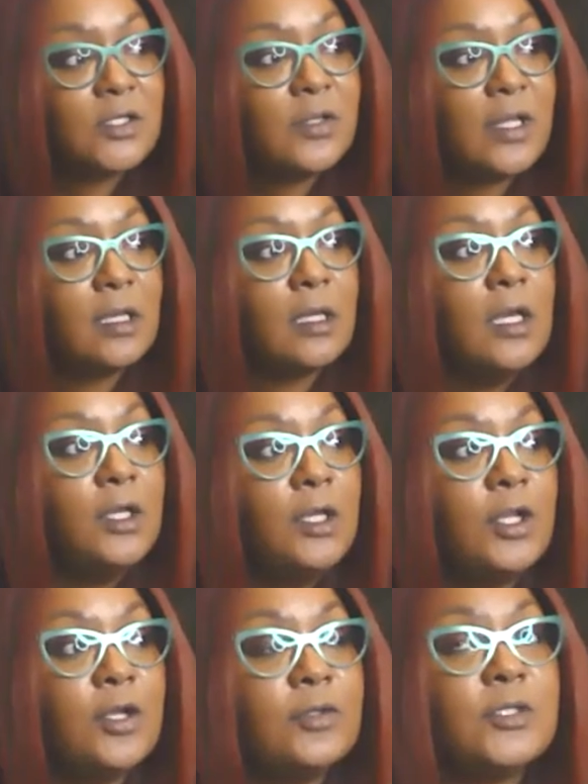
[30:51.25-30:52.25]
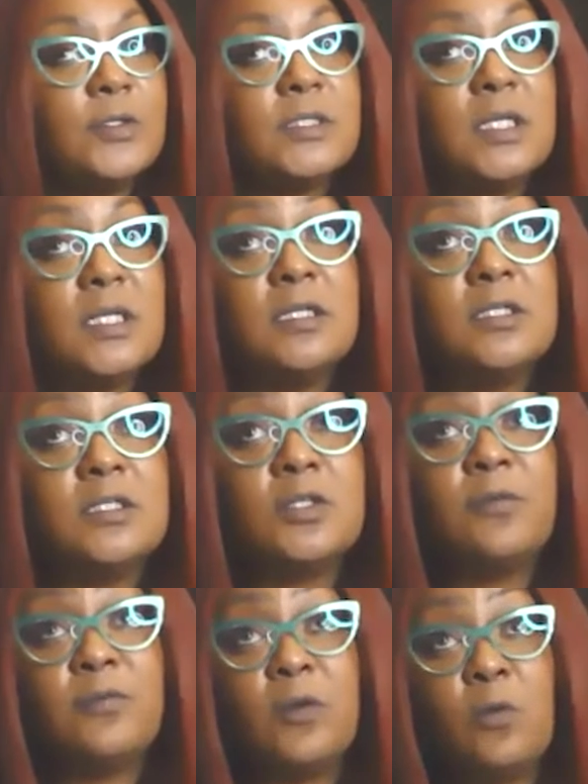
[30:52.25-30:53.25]
So, like, you know, so it's a so
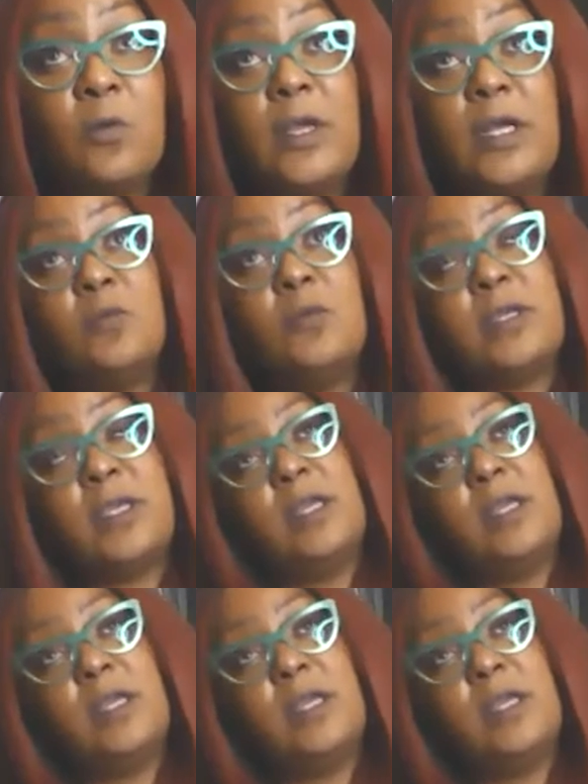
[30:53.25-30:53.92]
the the winner will